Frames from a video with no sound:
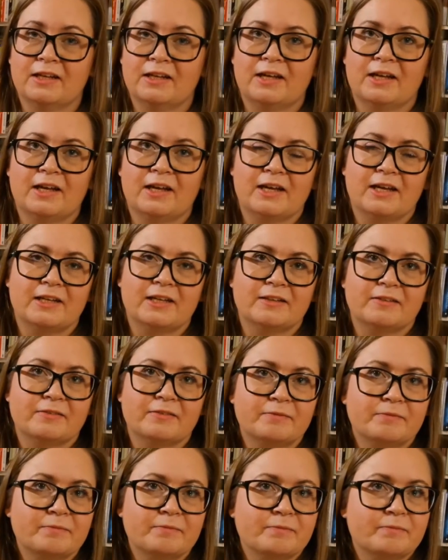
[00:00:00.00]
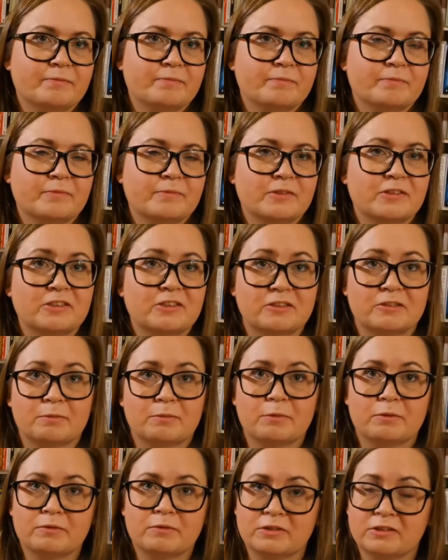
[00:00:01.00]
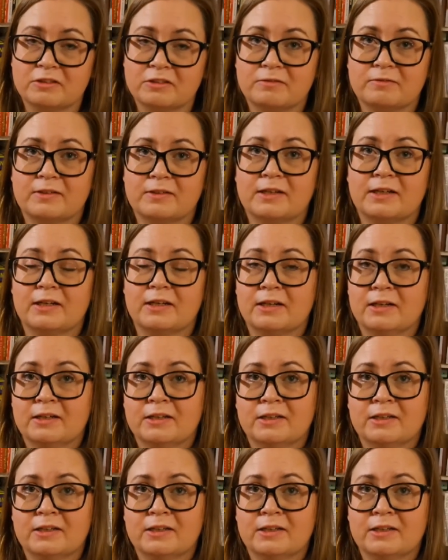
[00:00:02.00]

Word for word: and some of us will